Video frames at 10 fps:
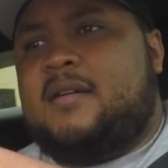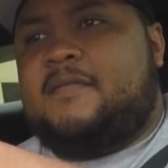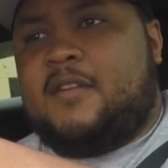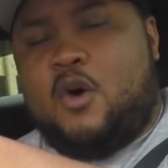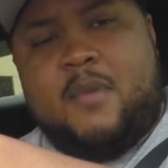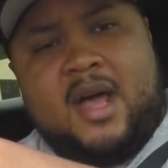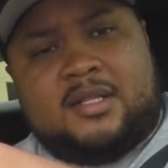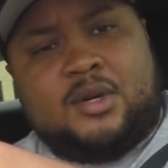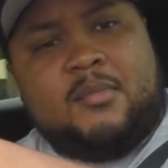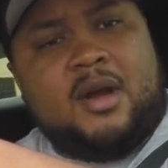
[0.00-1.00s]

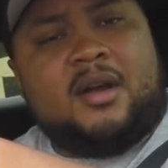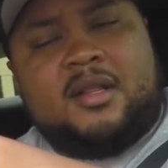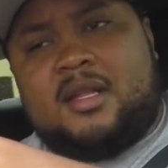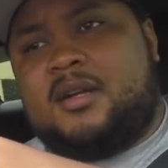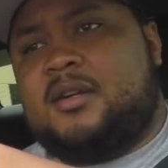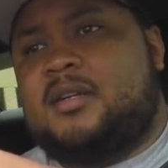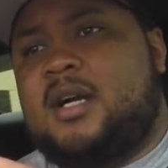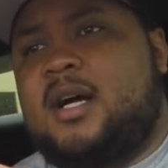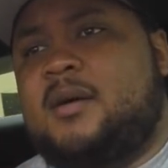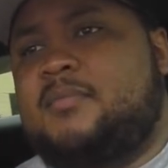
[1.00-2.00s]
Flowmaster American Thunder
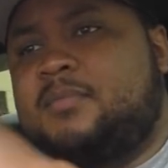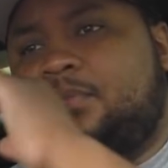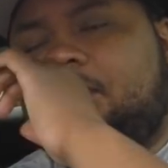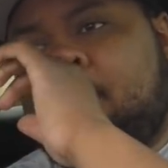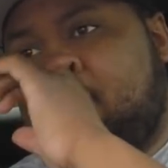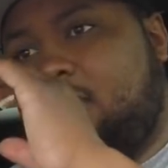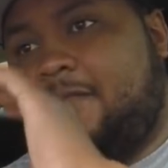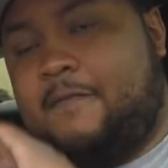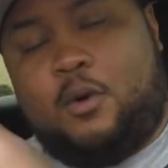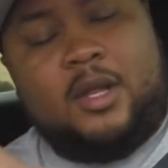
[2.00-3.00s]

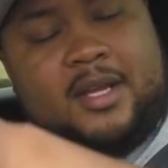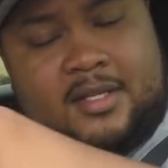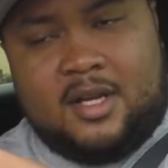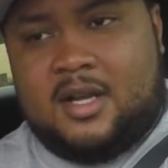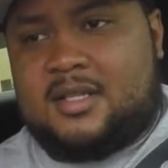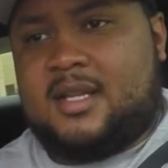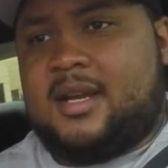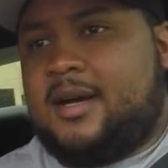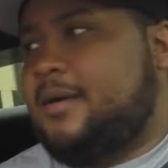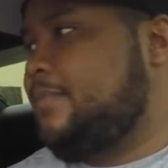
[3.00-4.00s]
full exhaust
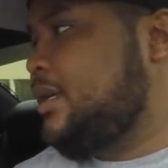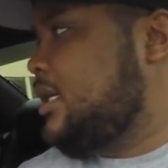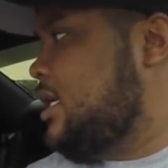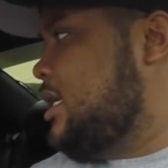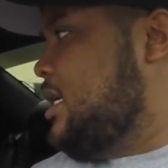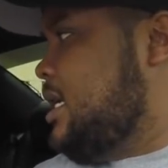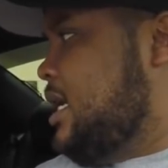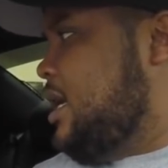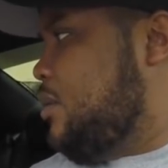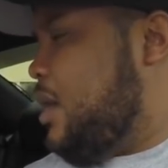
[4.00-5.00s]
set up.
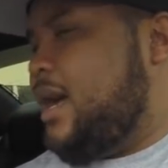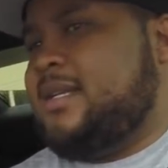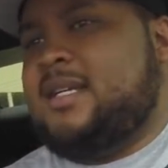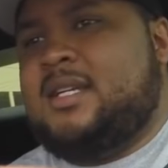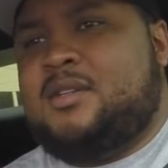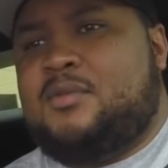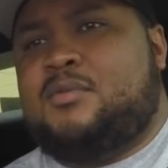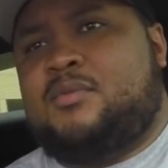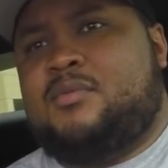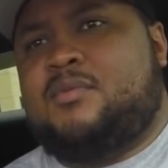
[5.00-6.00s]
I
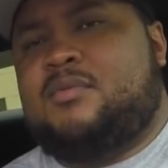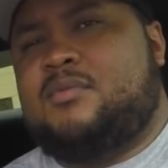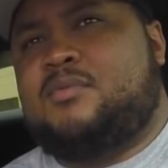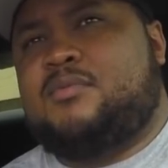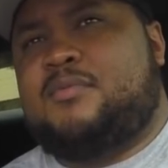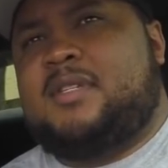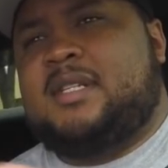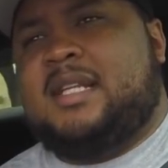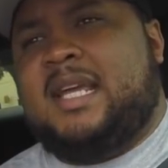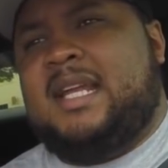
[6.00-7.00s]
didn't
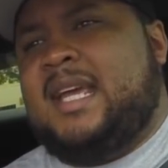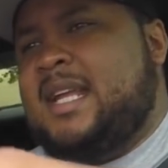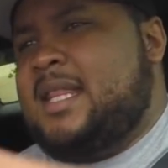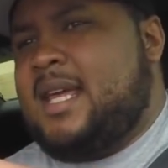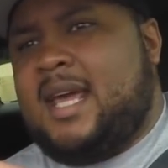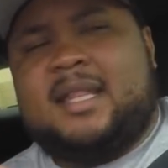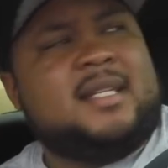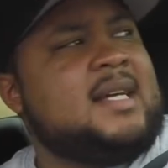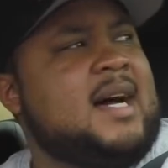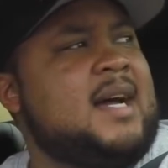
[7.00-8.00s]
delete anything at the
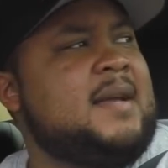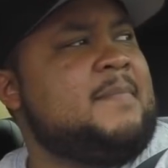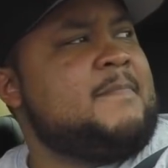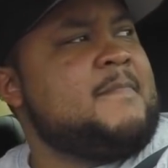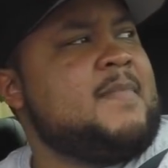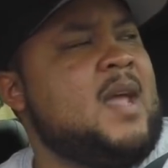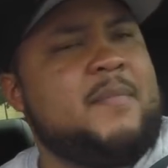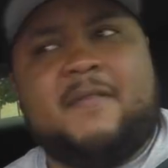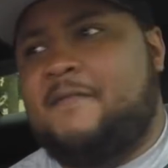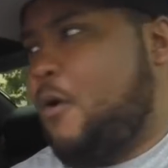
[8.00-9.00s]
time.
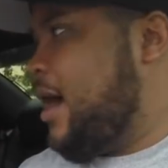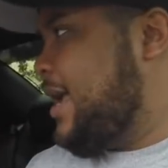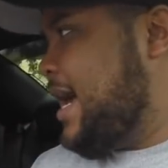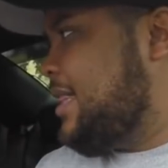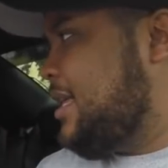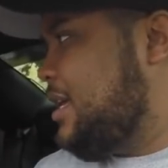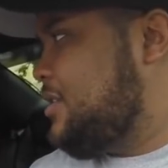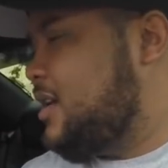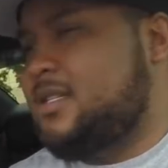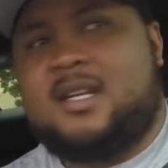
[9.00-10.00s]
Before I got the
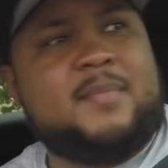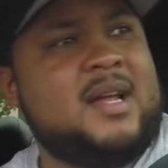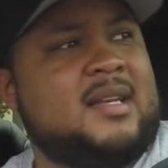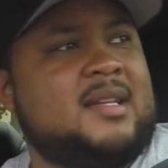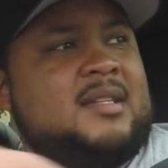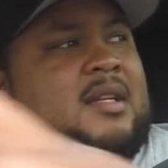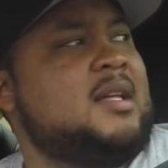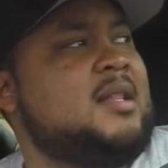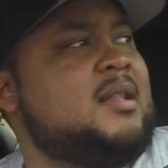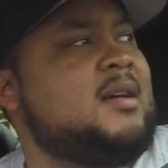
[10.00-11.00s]
exhaust set up, I did
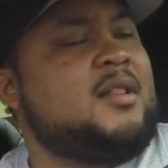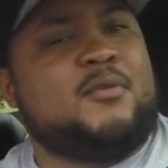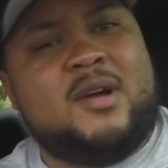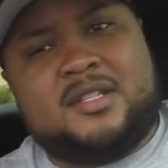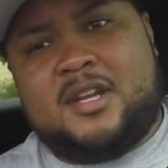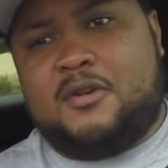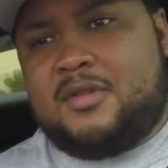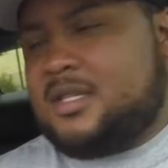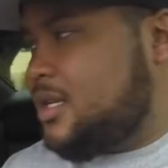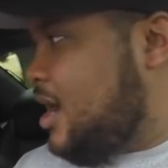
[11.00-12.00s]
delete the resonator on
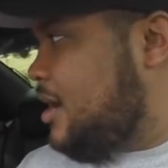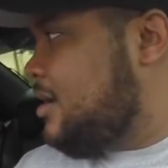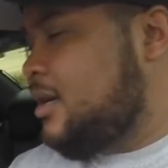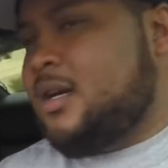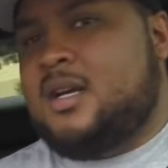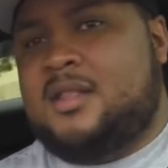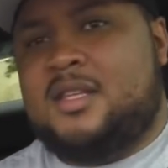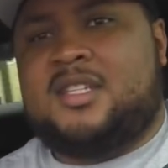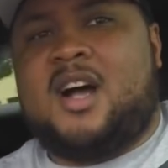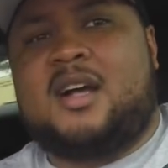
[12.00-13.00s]
the
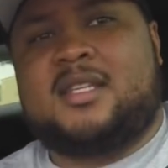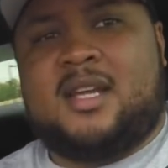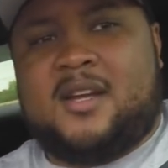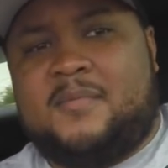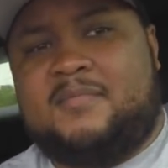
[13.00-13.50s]
stock setup.